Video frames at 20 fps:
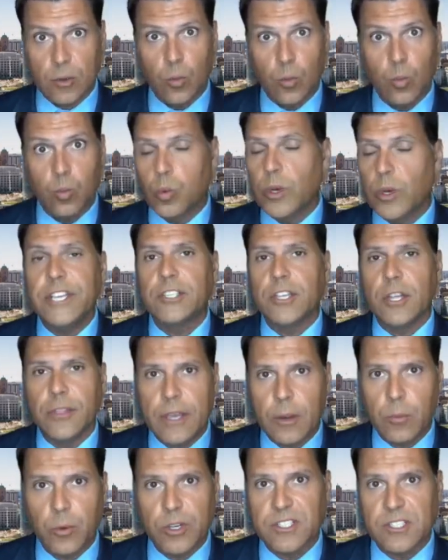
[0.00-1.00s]
reason
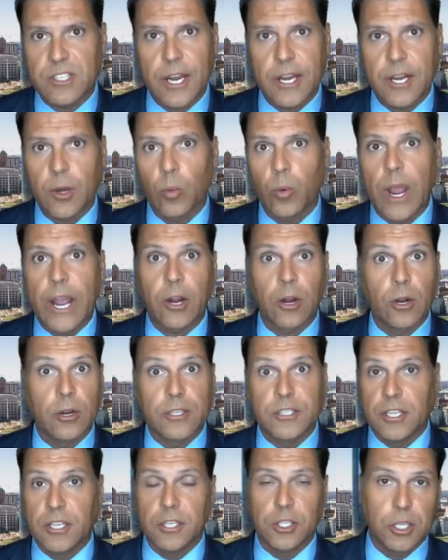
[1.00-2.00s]
that we're setting
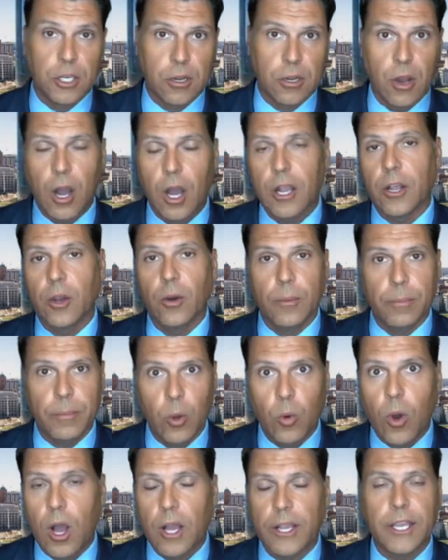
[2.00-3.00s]
records in Chicago and
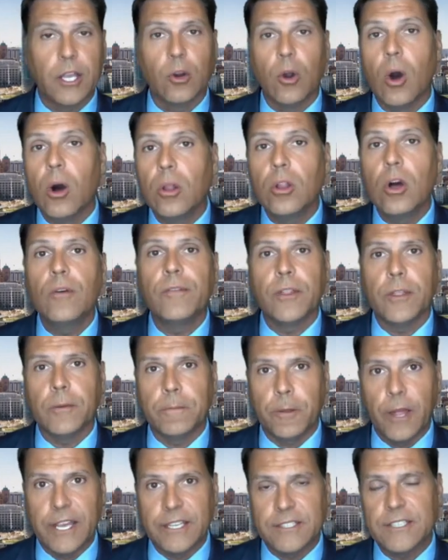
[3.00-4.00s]
Milwaukee and all over the
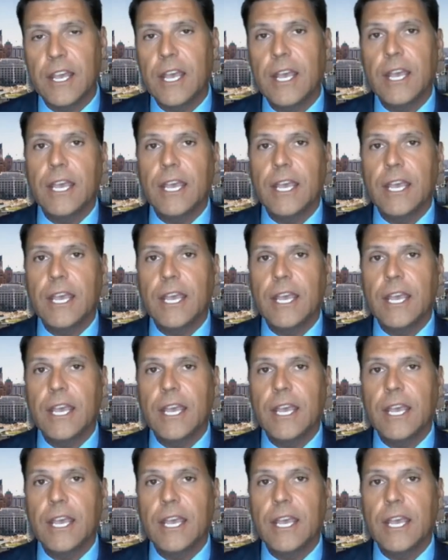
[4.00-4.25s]
place,